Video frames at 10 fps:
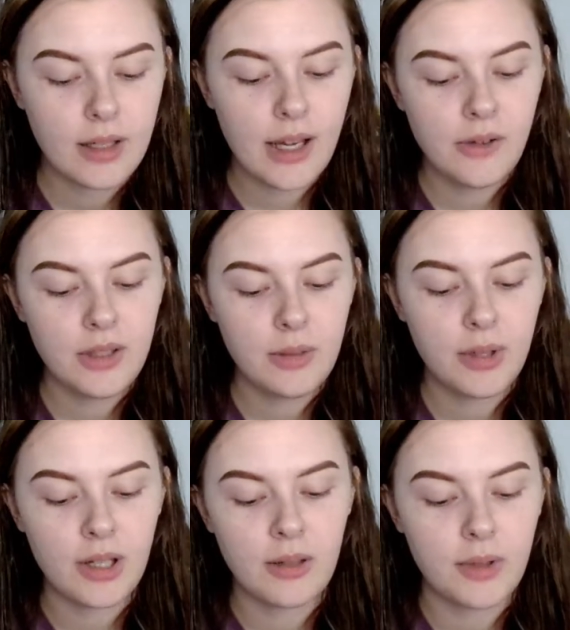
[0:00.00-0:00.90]
Now is the
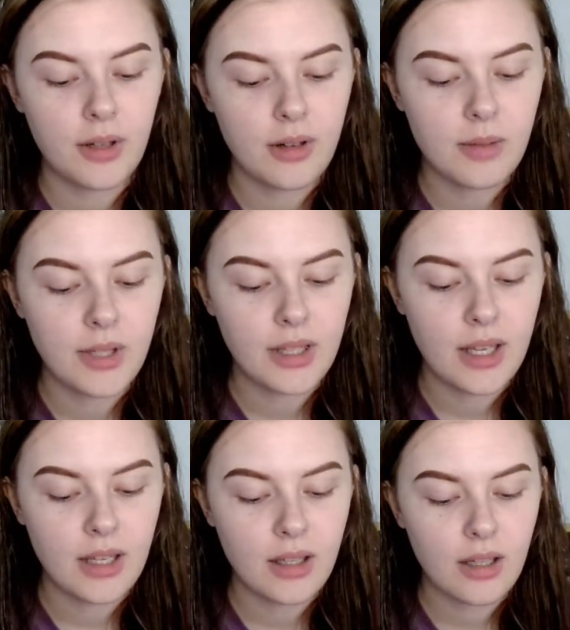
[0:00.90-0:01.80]
part where you're going to be
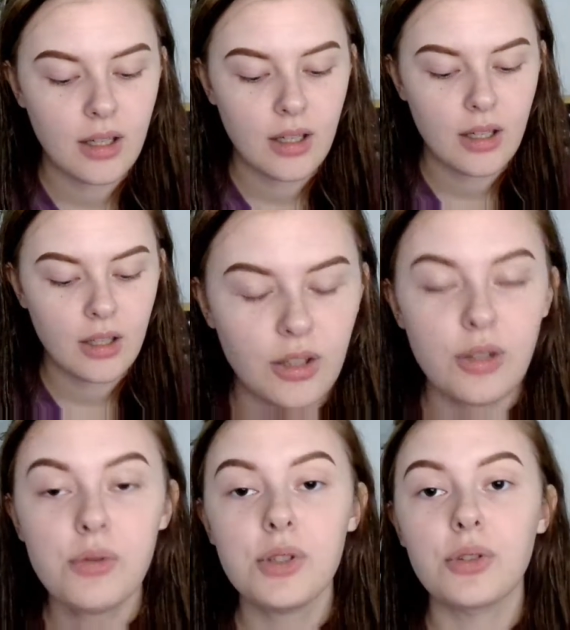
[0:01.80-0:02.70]
like,
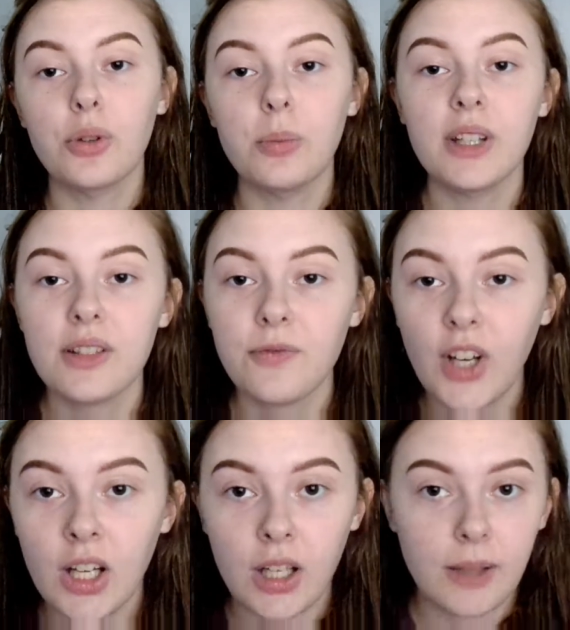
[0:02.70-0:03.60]
you stupid as
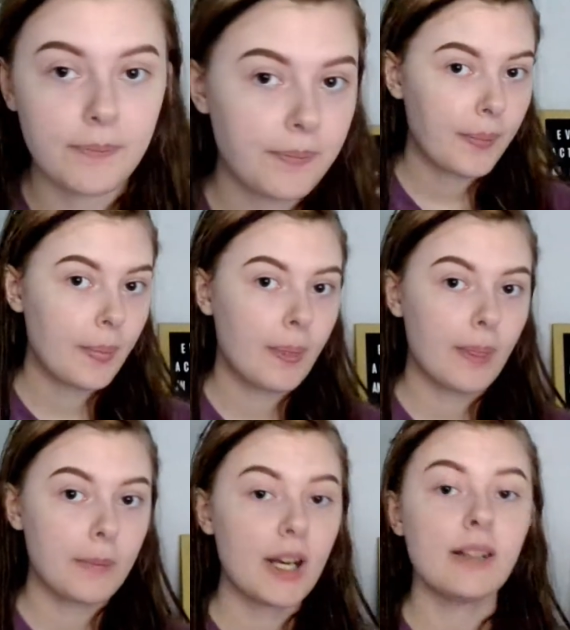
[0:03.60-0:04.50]
fuck.
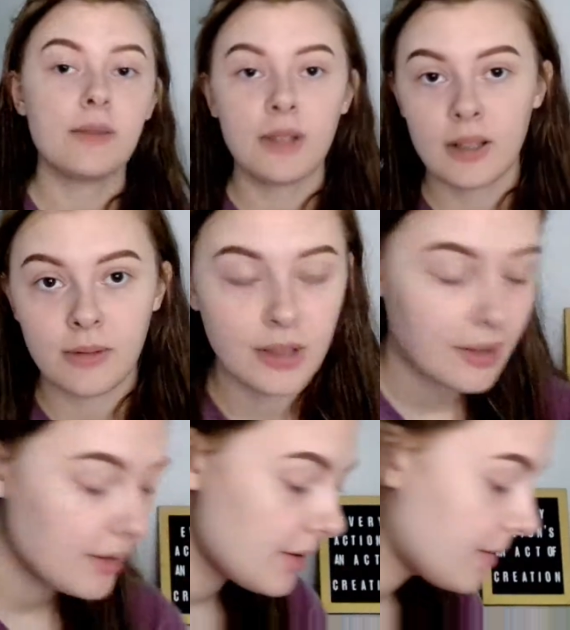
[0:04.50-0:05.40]
But I swear it
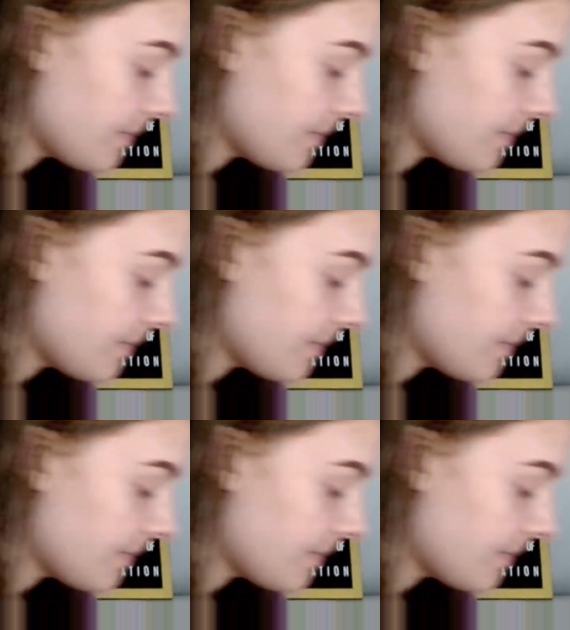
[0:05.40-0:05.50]
works.